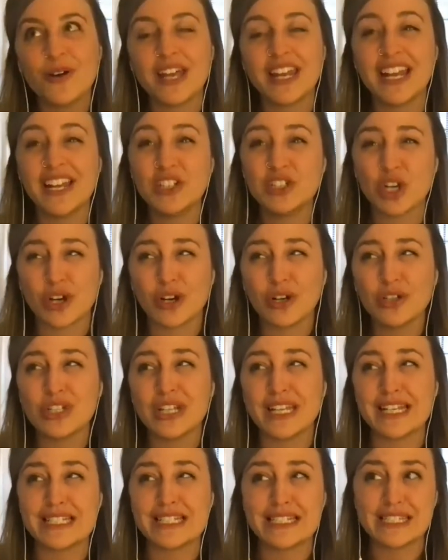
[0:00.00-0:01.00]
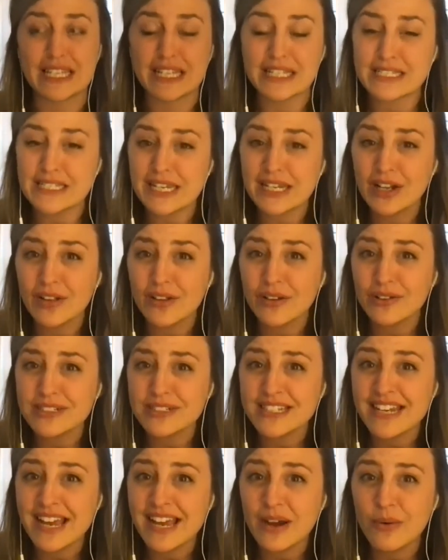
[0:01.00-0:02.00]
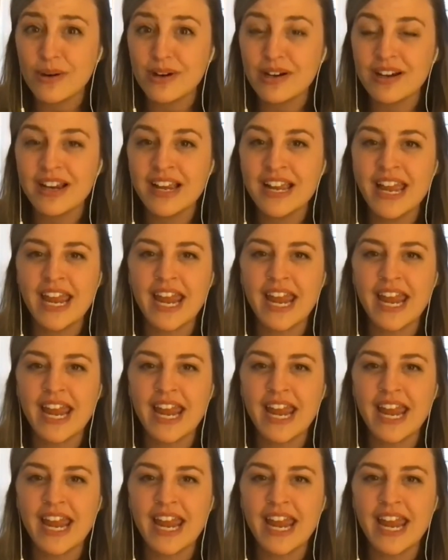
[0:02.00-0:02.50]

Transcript: Can I charge like $60 an hour?